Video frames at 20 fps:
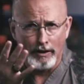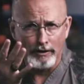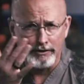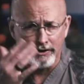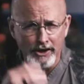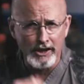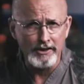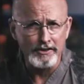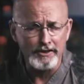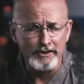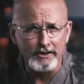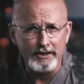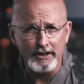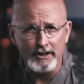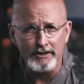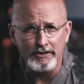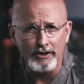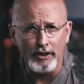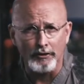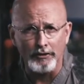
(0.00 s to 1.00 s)
Jesus in
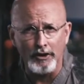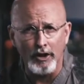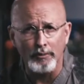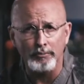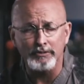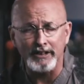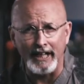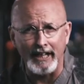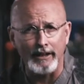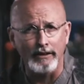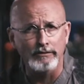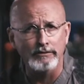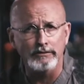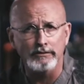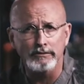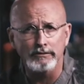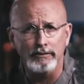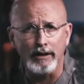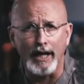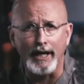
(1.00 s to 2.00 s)
His own hometown,
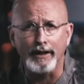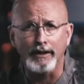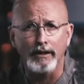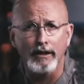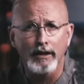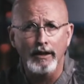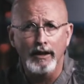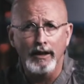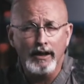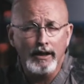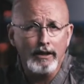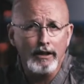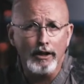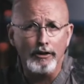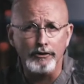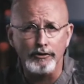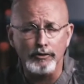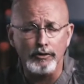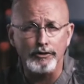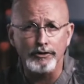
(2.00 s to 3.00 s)
right? He
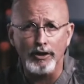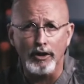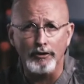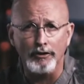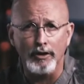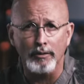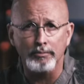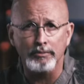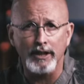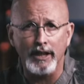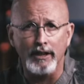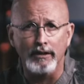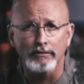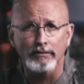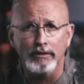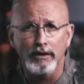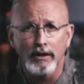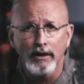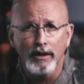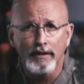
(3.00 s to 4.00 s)
goes to His own hometown.
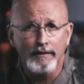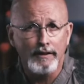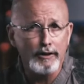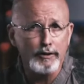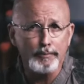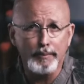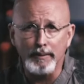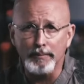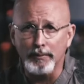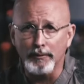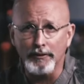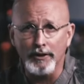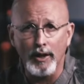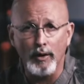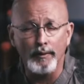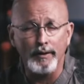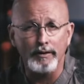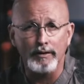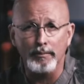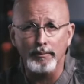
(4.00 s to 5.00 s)
These people
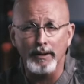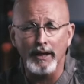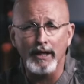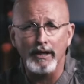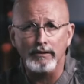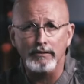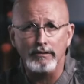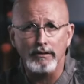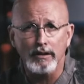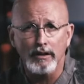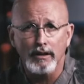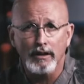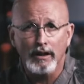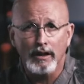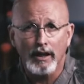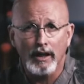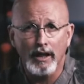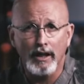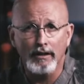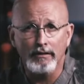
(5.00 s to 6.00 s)
know Him the best.
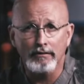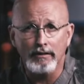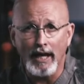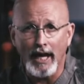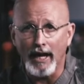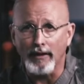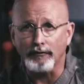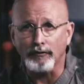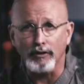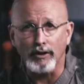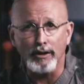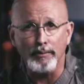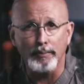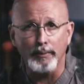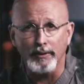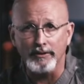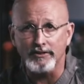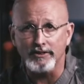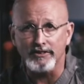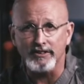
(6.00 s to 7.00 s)
And after He
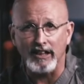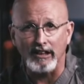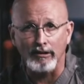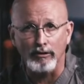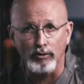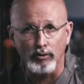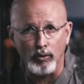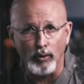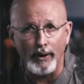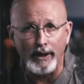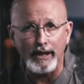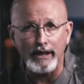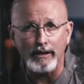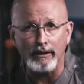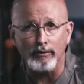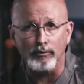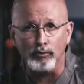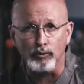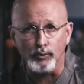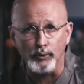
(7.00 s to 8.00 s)
preaches a great,
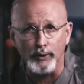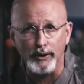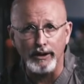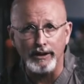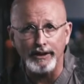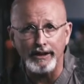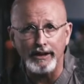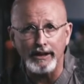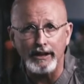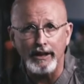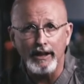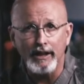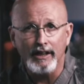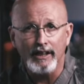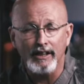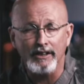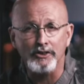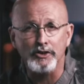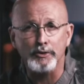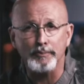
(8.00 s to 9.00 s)
really
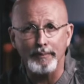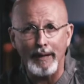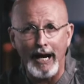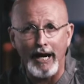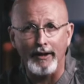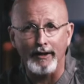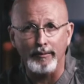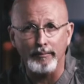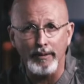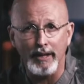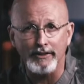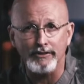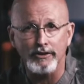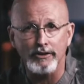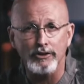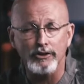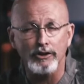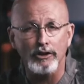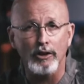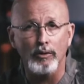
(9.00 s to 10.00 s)
inspiring
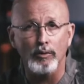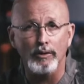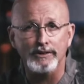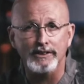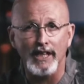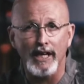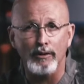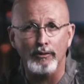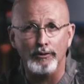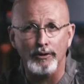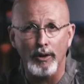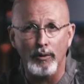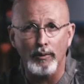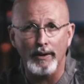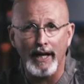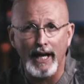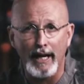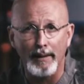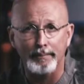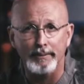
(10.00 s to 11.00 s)
message, you know
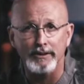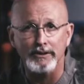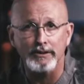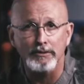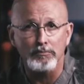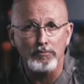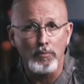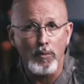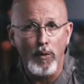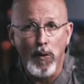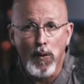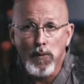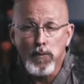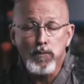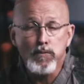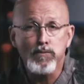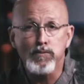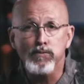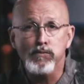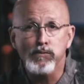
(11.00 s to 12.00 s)
what happens?
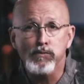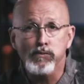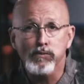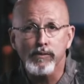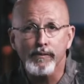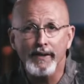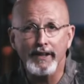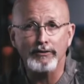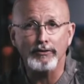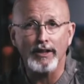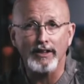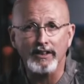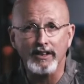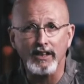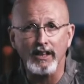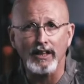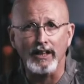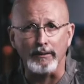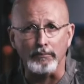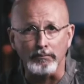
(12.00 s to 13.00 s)
They try to
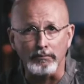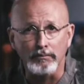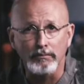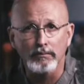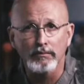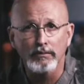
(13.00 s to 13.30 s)
kill Him.